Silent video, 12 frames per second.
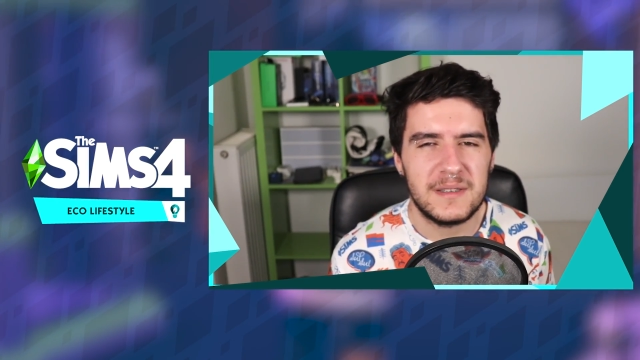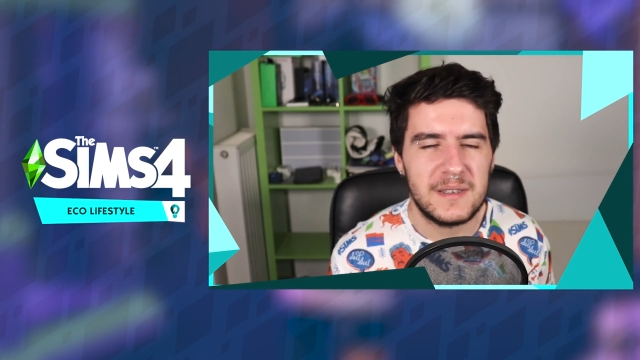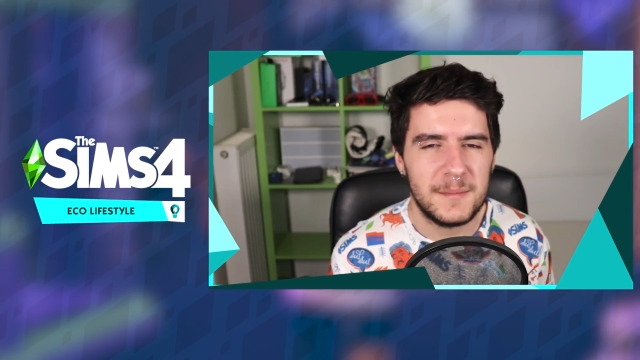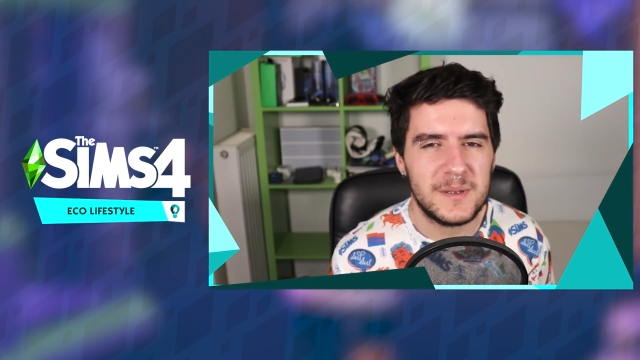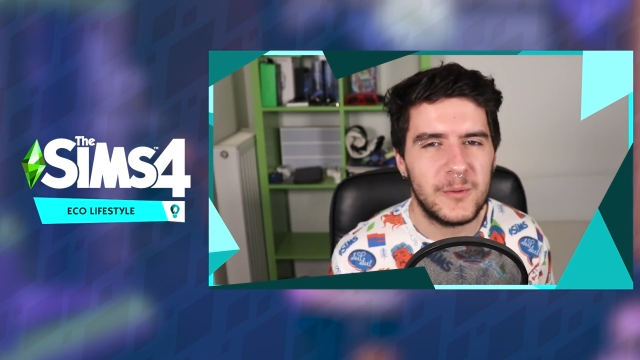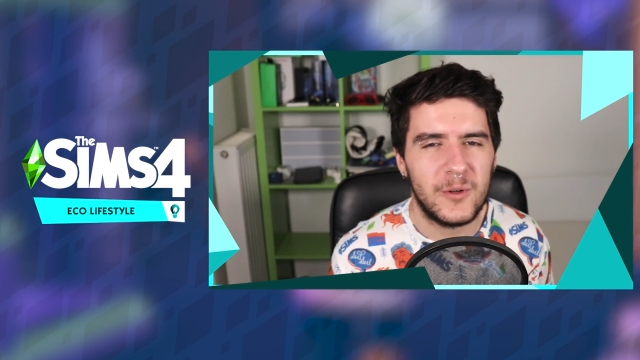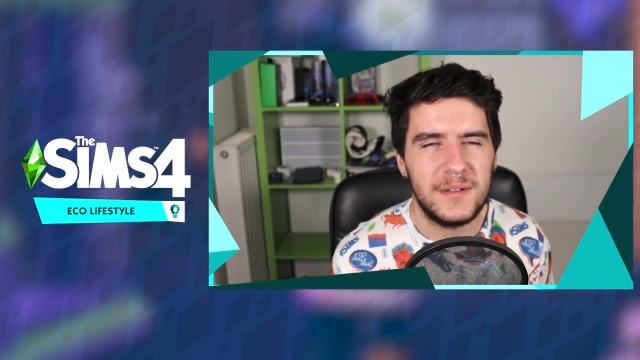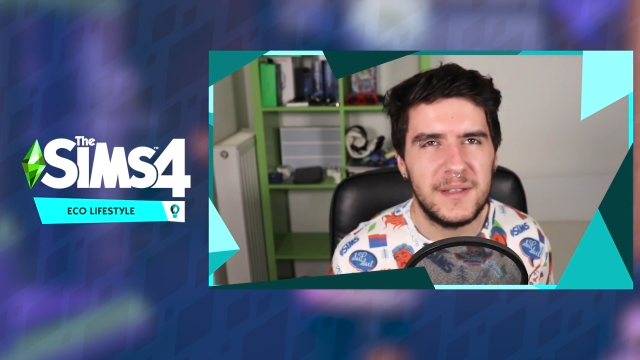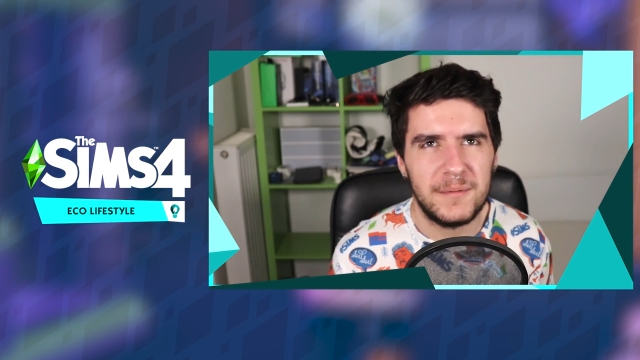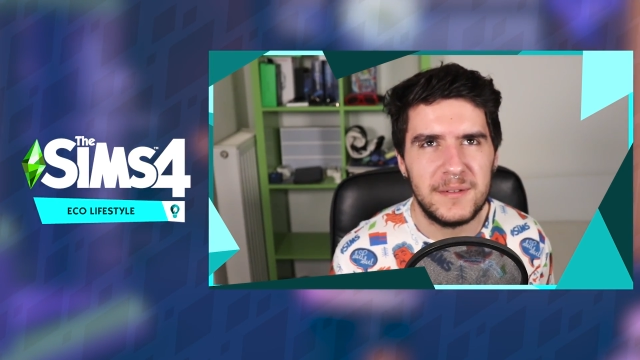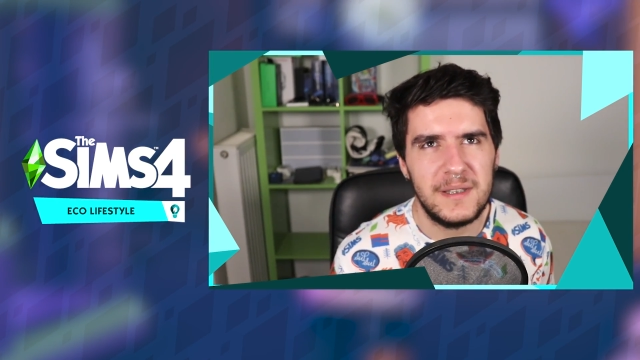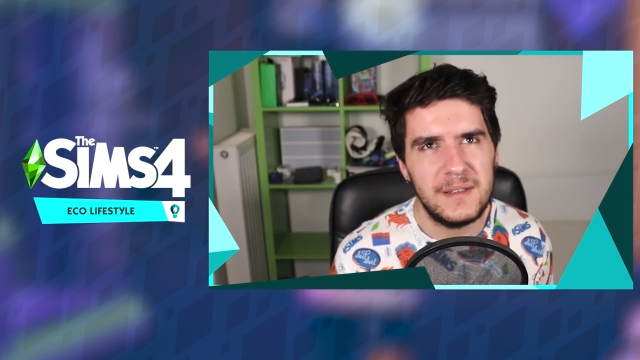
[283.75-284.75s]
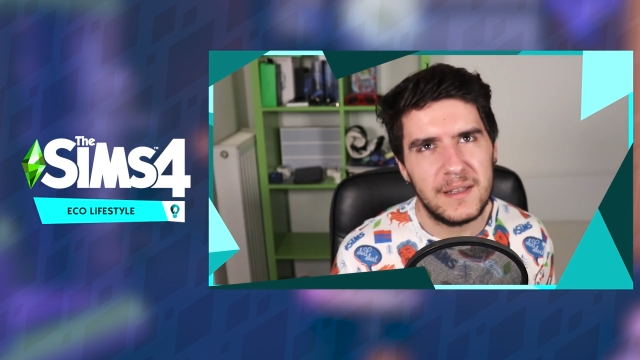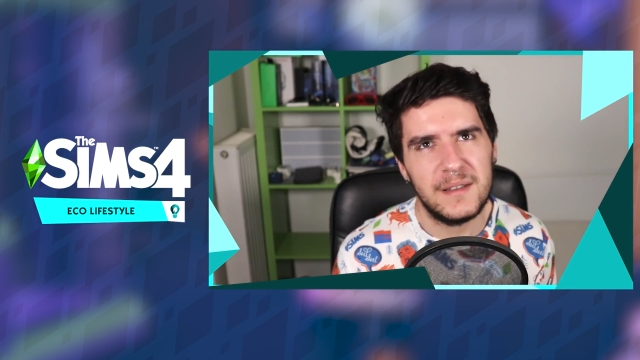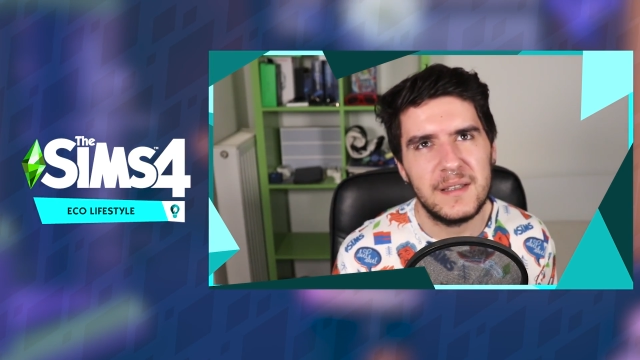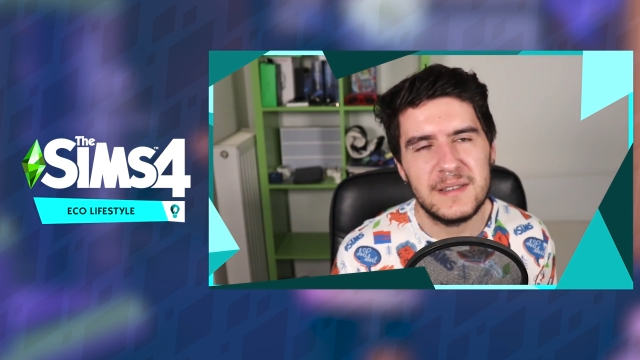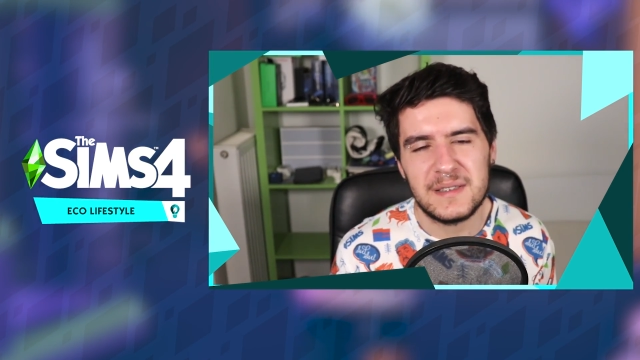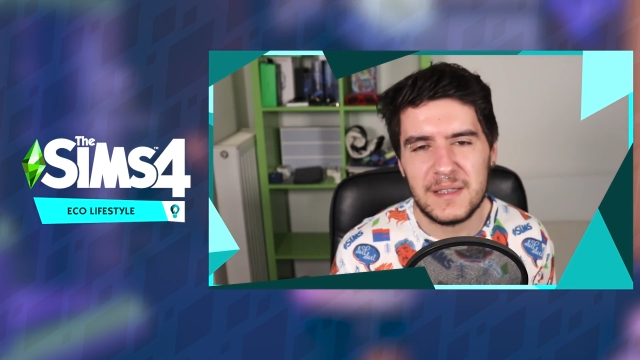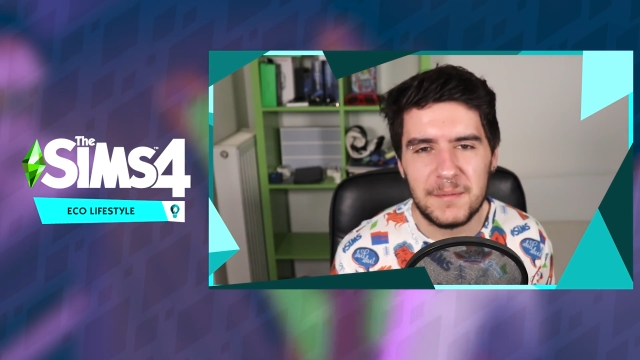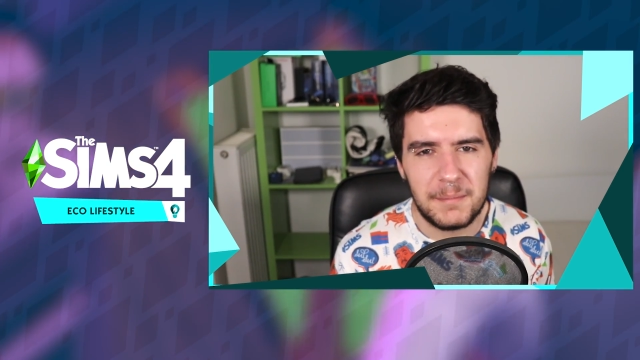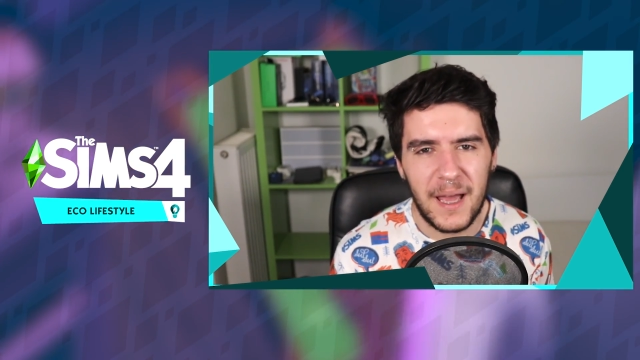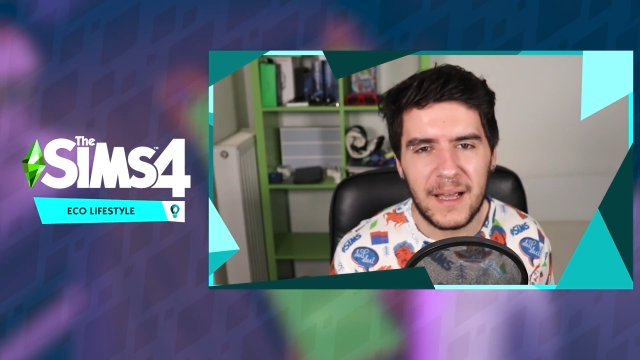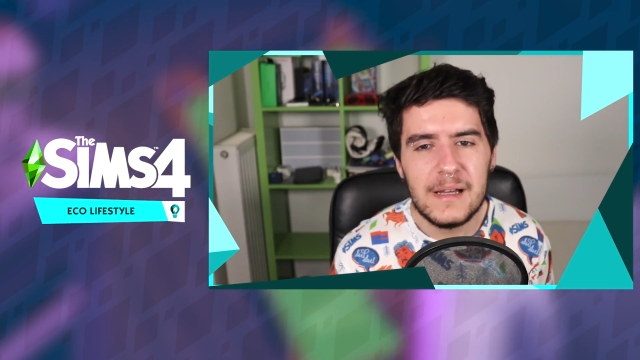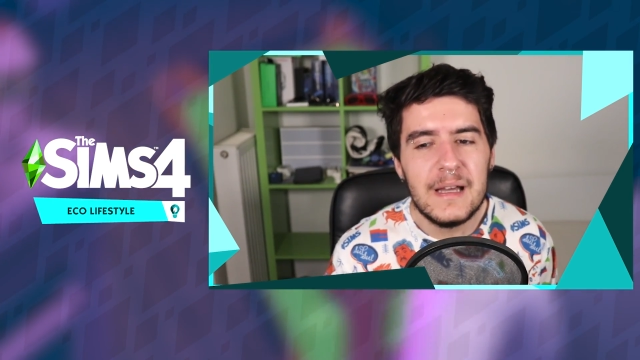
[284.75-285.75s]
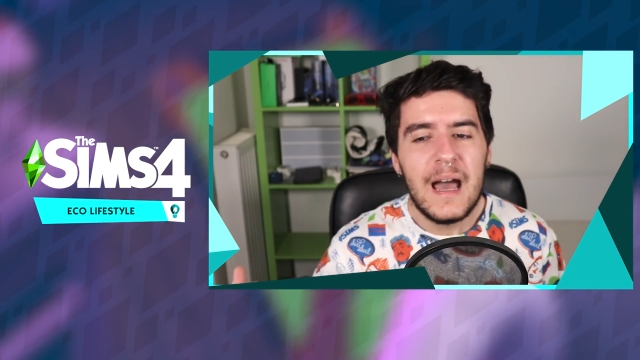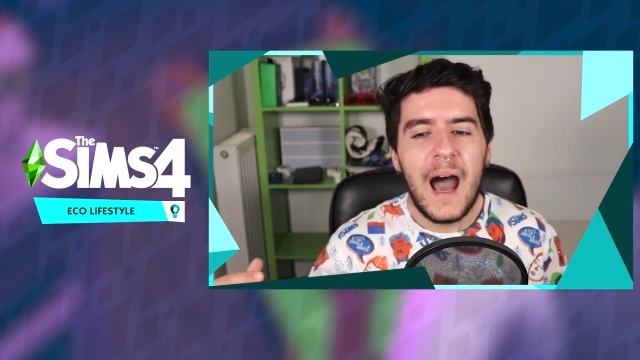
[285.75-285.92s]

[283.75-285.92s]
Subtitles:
Sims 4 Nifty Knitting Stuff Pack.